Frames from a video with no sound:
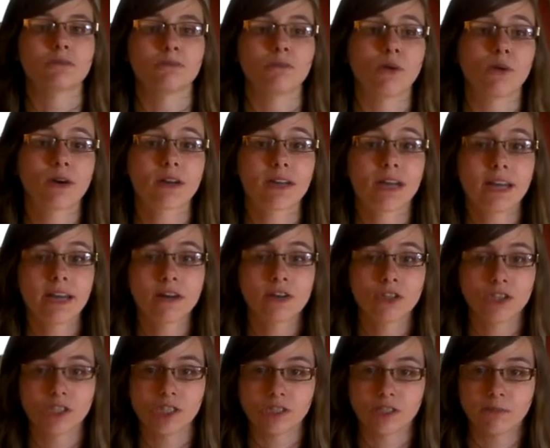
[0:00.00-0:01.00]
a
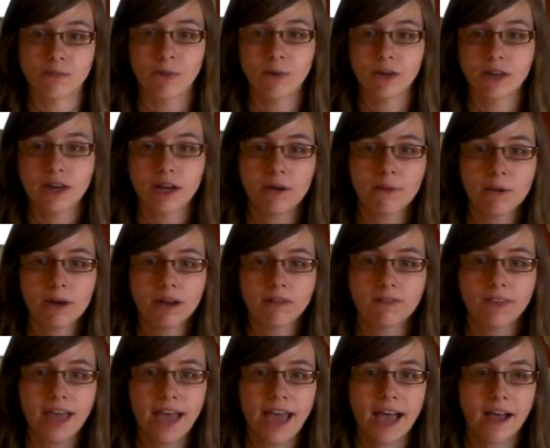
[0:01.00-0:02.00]
subordinator to subordinate one
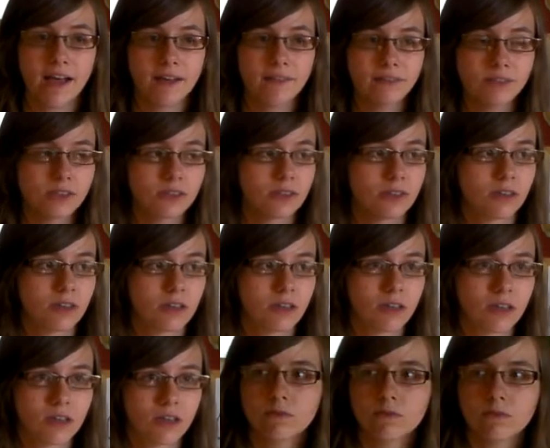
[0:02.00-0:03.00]
of the halves.
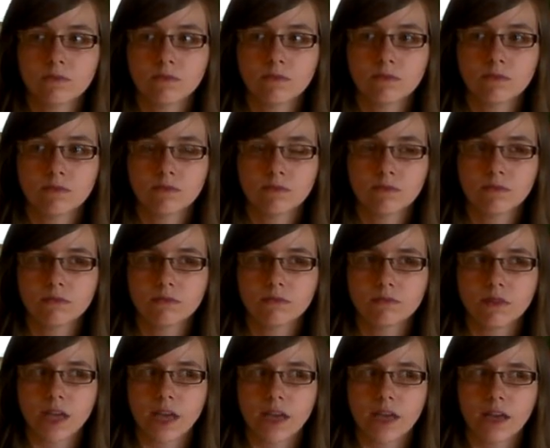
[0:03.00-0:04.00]

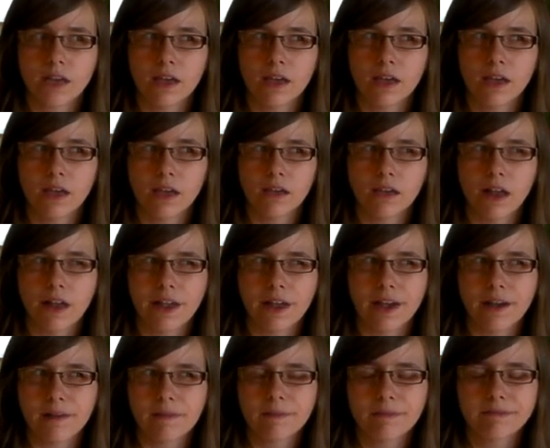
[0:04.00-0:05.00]
And yeah,
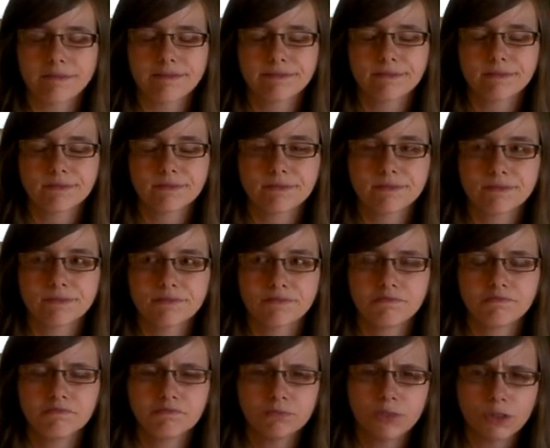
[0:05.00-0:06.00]

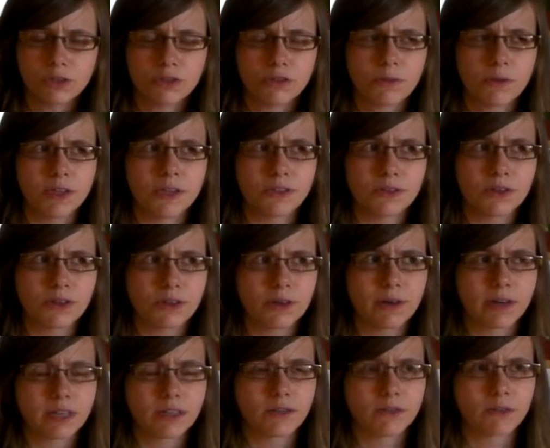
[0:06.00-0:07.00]
those are the ways you can
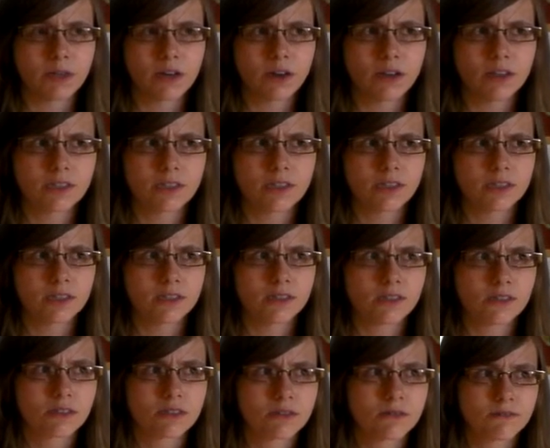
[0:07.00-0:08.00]
correct a run-on
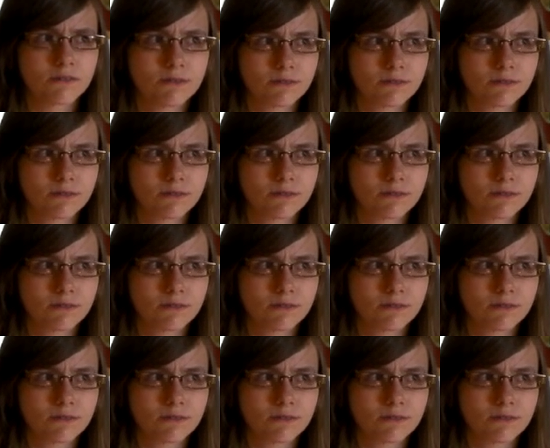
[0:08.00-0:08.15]
sentence.